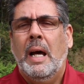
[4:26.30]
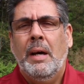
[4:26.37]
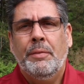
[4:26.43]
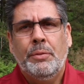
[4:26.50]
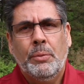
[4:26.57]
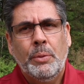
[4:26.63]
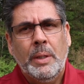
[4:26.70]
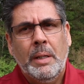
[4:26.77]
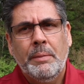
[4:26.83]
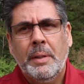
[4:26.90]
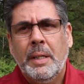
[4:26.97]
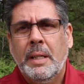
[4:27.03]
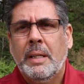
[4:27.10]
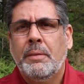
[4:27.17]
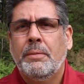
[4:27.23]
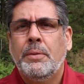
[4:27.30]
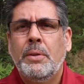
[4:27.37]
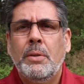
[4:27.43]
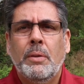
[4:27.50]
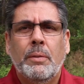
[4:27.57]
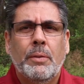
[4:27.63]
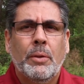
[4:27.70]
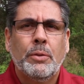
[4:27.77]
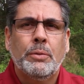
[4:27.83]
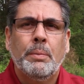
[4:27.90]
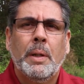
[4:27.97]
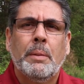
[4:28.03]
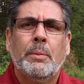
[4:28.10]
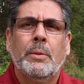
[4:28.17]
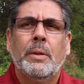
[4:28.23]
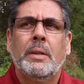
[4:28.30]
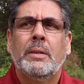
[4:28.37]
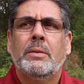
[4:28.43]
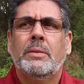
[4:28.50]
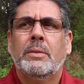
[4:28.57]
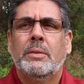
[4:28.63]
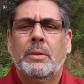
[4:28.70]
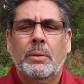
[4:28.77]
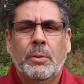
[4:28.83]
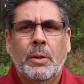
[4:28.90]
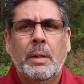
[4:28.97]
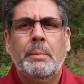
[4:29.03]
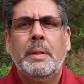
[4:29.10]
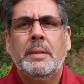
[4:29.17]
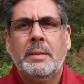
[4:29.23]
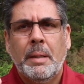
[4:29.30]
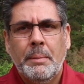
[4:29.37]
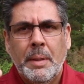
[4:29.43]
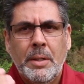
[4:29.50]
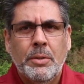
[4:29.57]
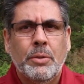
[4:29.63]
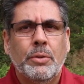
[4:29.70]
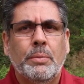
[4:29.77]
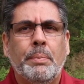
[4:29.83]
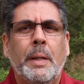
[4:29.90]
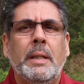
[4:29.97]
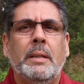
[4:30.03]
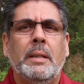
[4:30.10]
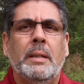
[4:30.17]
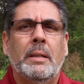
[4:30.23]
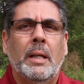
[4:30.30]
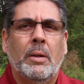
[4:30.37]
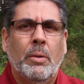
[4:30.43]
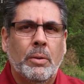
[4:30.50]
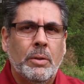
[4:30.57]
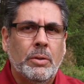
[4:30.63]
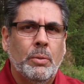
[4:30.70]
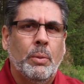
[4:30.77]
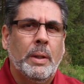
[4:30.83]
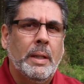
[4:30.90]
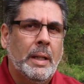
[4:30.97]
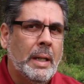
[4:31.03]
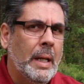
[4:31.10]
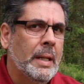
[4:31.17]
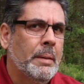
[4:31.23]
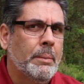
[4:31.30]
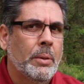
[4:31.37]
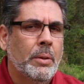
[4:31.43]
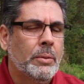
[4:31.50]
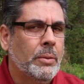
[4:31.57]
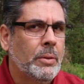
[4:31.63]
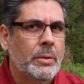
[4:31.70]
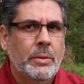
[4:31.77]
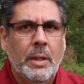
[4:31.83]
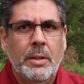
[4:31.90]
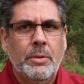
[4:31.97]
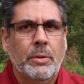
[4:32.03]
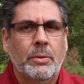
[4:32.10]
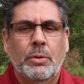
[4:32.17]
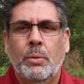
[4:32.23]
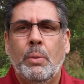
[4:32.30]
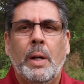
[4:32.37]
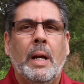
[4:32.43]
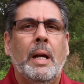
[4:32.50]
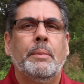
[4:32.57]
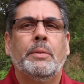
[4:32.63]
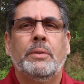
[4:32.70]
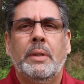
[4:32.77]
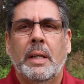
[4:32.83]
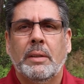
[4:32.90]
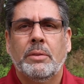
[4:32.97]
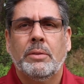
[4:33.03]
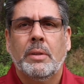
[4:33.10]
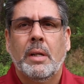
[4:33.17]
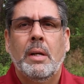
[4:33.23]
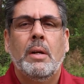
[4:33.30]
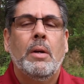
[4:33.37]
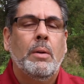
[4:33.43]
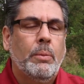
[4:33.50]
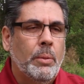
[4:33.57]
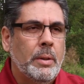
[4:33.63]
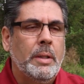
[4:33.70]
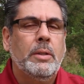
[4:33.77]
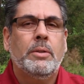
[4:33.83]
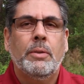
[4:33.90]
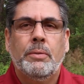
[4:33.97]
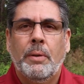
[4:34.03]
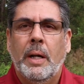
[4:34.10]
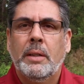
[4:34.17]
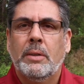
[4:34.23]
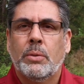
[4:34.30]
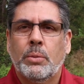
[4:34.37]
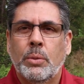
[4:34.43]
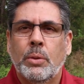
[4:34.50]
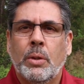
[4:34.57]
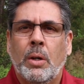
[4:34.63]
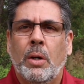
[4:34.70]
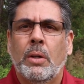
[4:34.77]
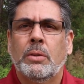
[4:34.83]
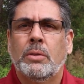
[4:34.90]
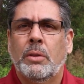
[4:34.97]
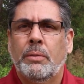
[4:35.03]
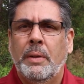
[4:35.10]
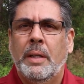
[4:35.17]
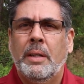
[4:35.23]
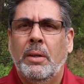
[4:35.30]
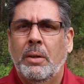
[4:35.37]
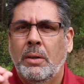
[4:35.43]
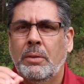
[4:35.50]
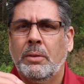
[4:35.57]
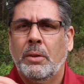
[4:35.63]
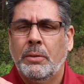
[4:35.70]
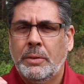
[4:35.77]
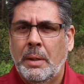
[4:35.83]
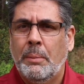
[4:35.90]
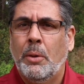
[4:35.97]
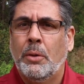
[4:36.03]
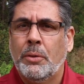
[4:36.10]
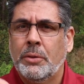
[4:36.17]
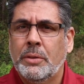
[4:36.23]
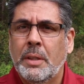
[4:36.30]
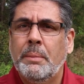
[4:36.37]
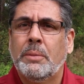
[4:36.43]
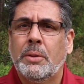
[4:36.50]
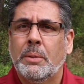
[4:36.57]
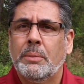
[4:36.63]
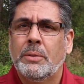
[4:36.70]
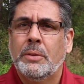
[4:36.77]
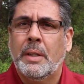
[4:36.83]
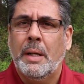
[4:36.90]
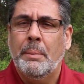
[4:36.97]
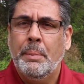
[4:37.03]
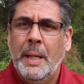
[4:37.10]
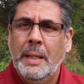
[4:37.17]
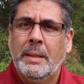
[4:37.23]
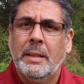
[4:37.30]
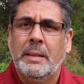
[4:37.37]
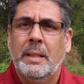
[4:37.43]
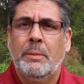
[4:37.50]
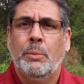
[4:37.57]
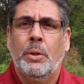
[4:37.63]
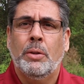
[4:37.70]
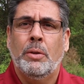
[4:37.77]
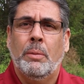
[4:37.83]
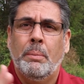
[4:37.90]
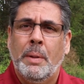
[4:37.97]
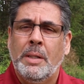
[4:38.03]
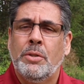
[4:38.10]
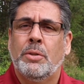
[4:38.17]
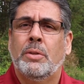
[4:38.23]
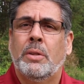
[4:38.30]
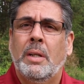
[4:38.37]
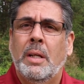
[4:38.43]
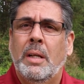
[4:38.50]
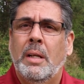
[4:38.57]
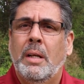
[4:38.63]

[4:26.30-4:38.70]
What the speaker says: after we navigate a few of those memories, there are going to be some issues pending according to what the client brought to the session. So what comes next? We need to find the root cause of some other symptoms that are pending, that were not mentioned